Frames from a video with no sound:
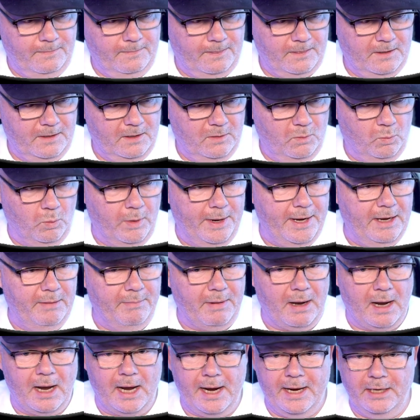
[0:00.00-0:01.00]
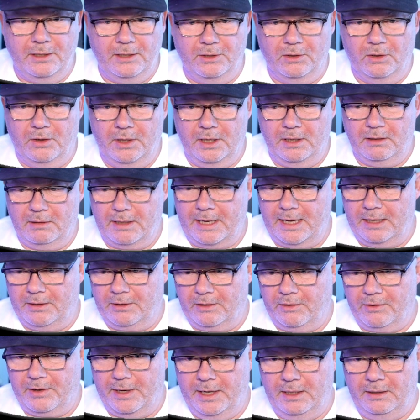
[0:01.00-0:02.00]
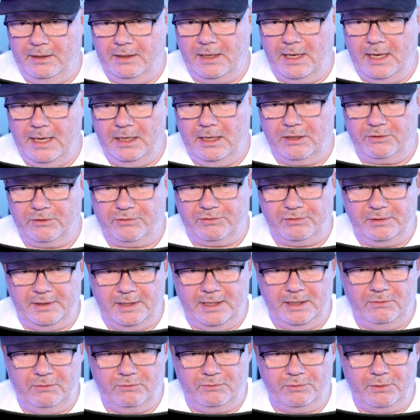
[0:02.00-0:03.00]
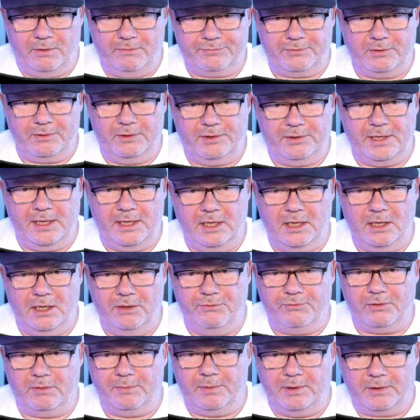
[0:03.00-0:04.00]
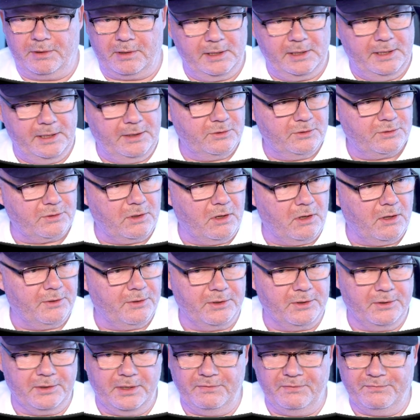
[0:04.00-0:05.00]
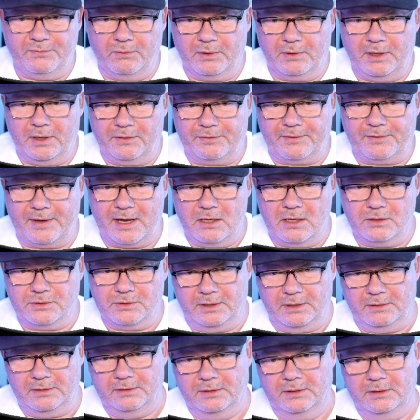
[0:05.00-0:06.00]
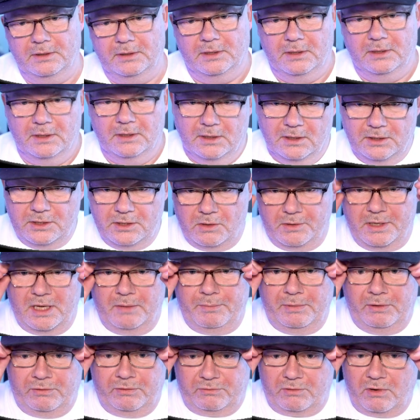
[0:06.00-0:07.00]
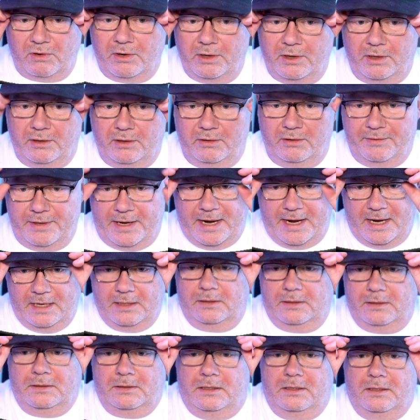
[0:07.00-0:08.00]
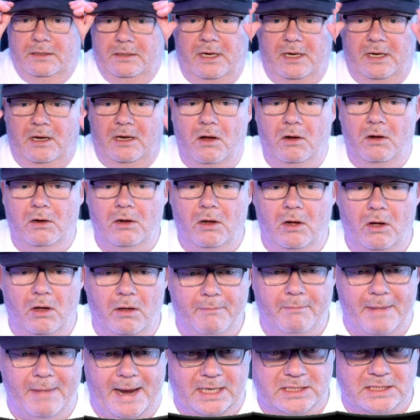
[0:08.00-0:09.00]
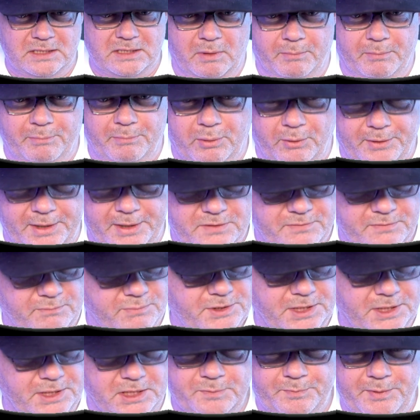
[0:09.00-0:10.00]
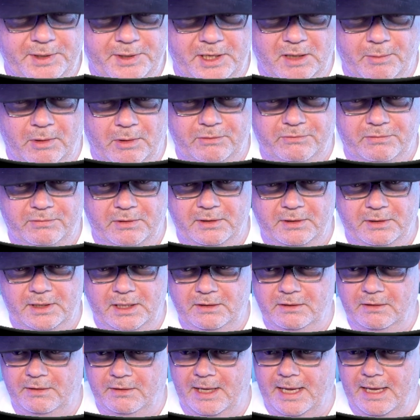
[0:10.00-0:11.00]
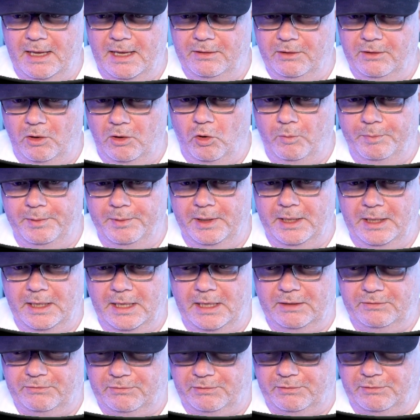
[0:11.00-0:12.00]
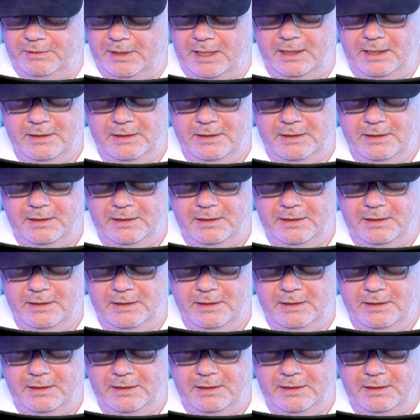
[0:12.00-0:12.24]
Way behind on it. Had a great day yesterday, 1,1300, but the leaders are all 30, 40,000. Don't get me started on that. They all caught maximum points from 6 p.m. on Sunday to the opening yesterday.